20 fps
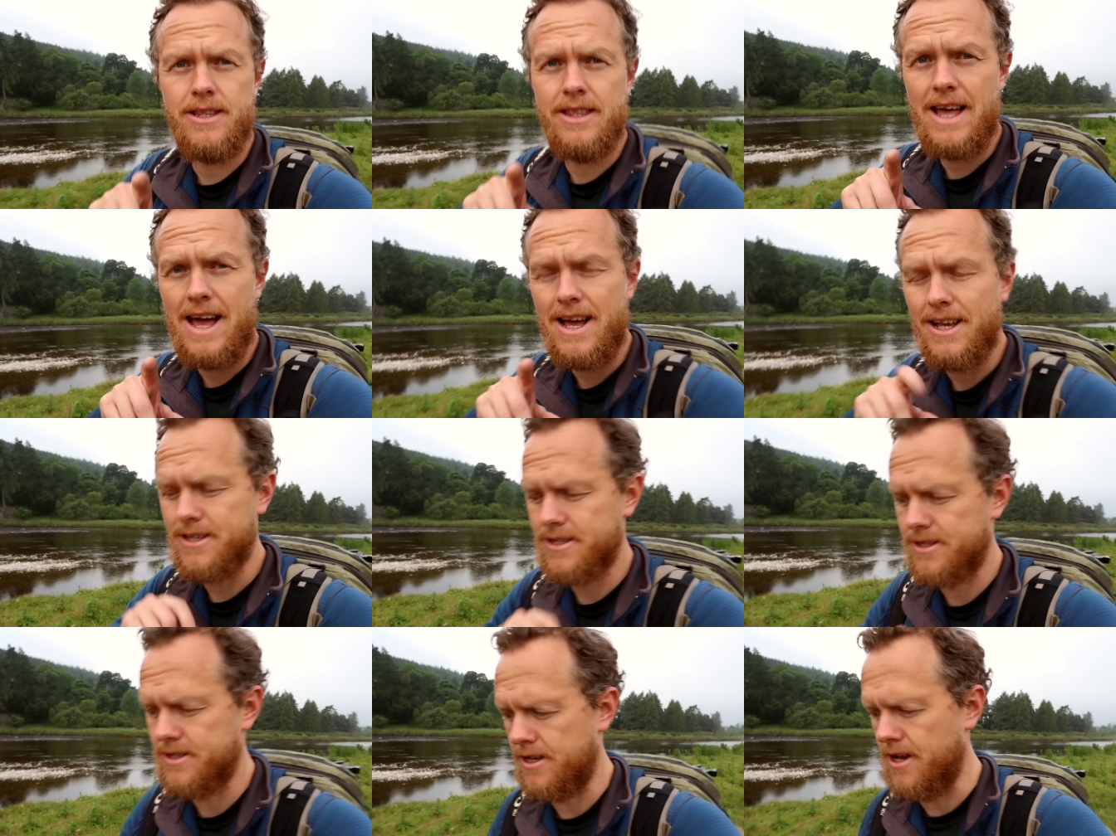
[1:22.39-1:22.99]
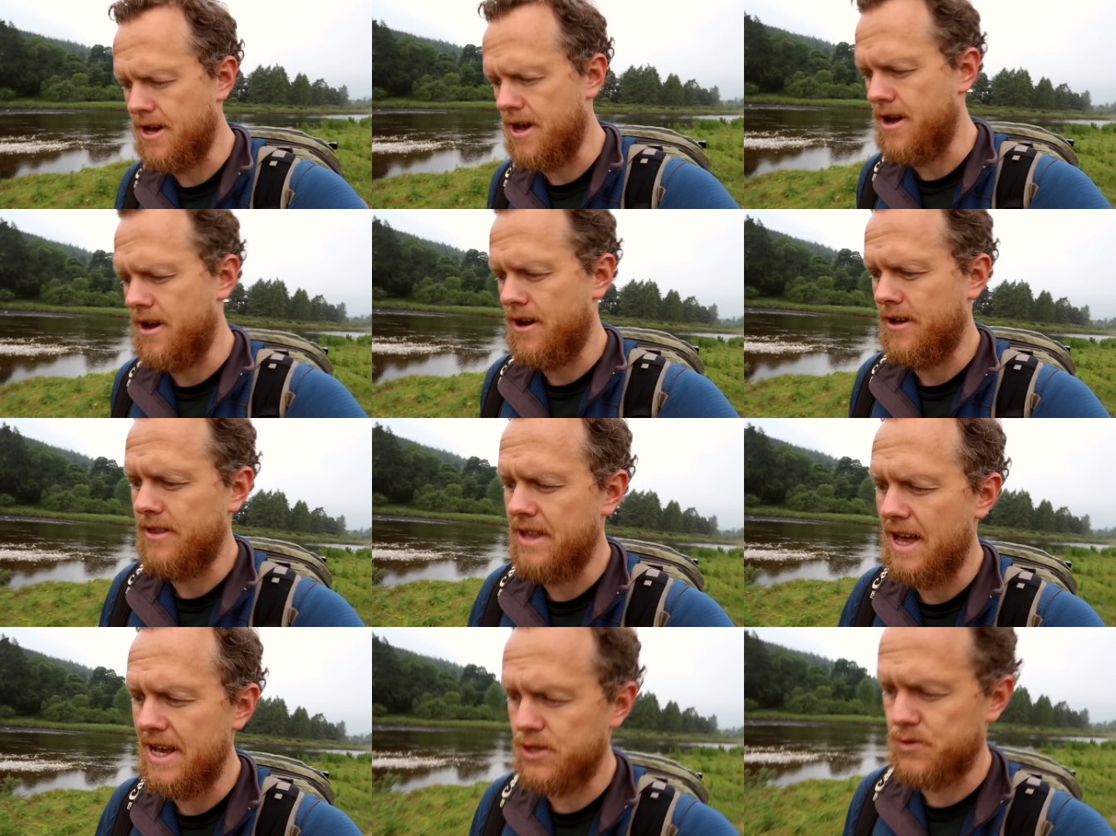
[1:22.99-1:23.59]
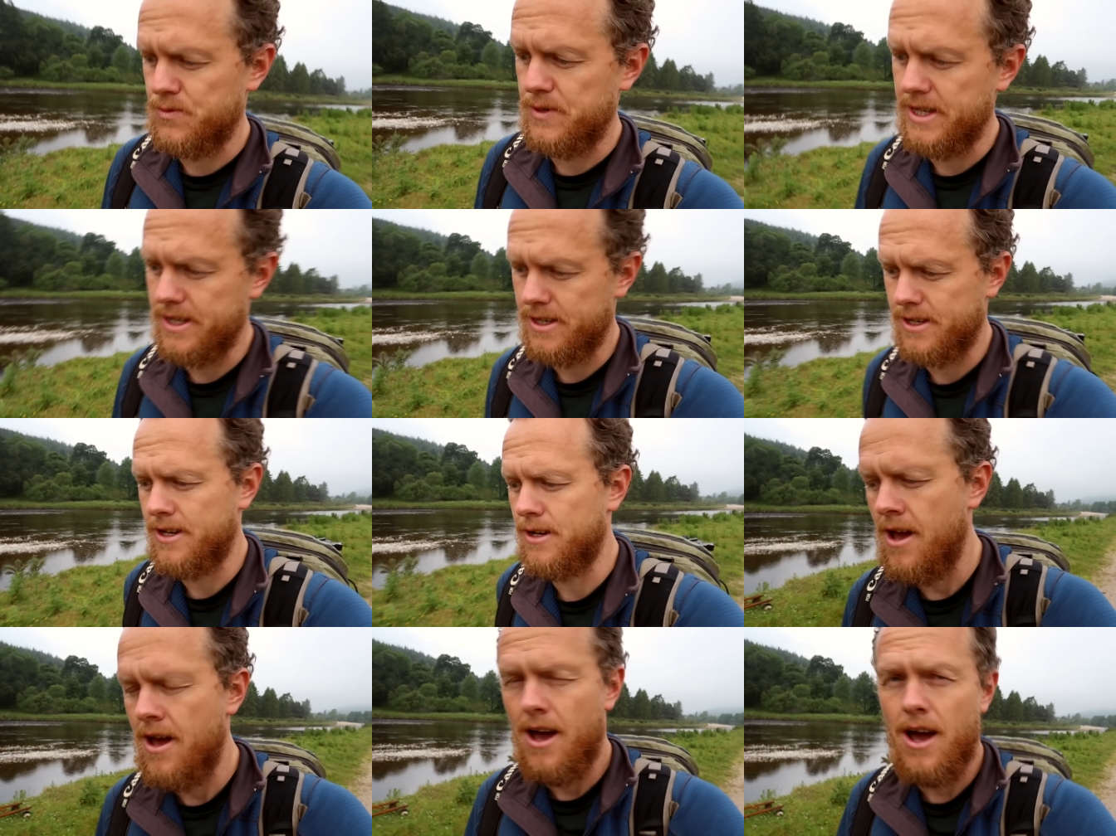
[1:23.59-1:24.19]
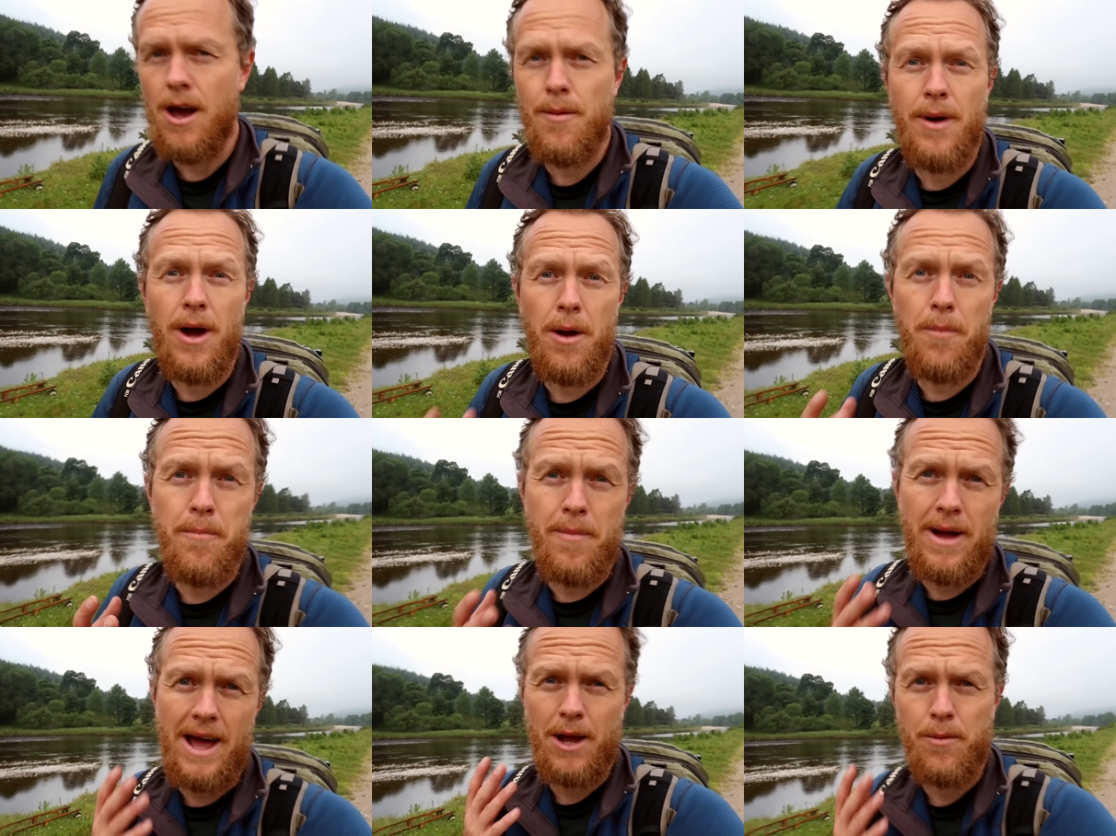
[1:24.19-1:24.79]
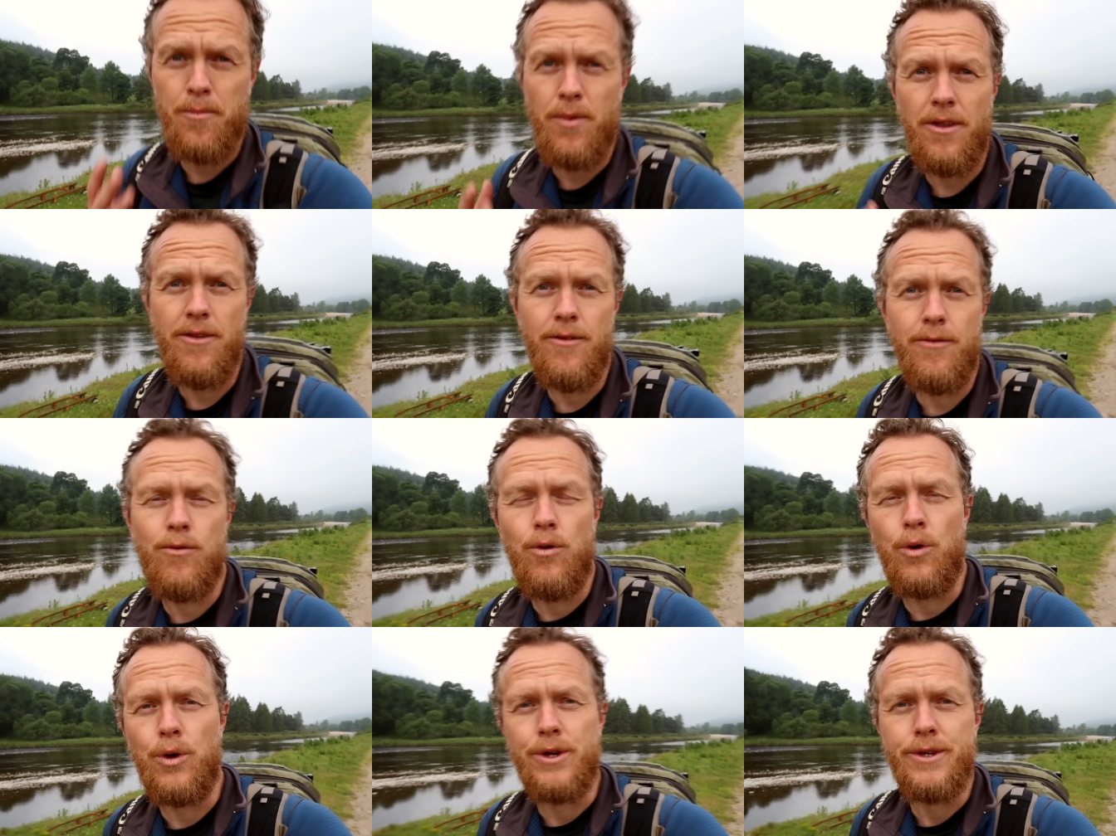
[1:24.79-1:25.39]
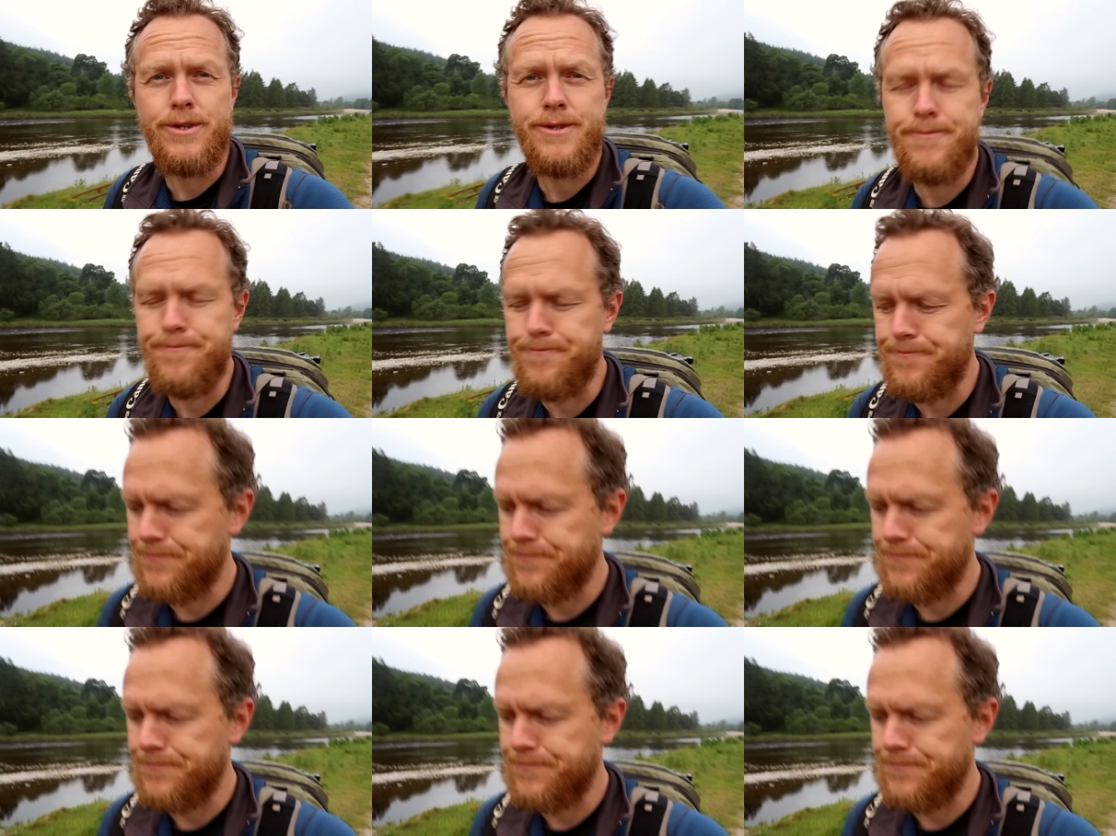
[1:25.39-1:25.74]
last week about back button focus.